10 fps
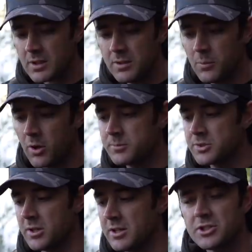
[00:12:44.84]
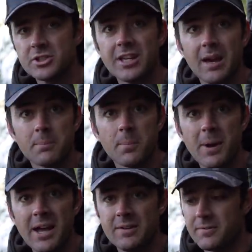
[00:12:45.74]
And what I'm doing is just getting
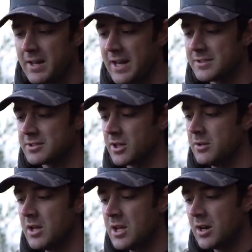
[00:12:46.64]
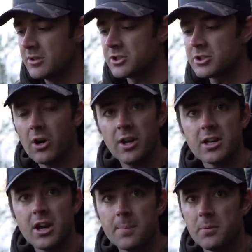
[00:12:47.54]
prepared for that. So I'm just tying a
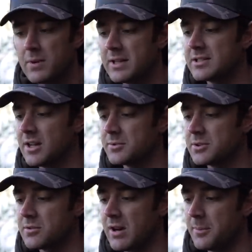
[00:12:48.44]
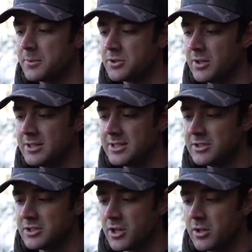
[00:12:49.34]
couple of rigs up. So it's a great opportunity
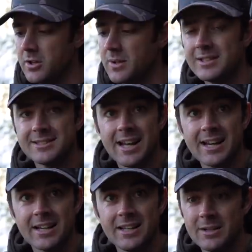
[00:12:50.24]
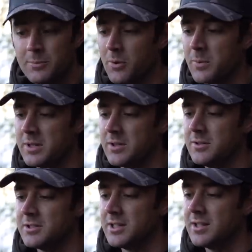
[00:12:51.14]
to show you exactly what we're
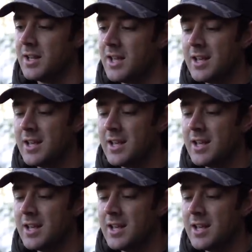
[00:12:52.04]
using.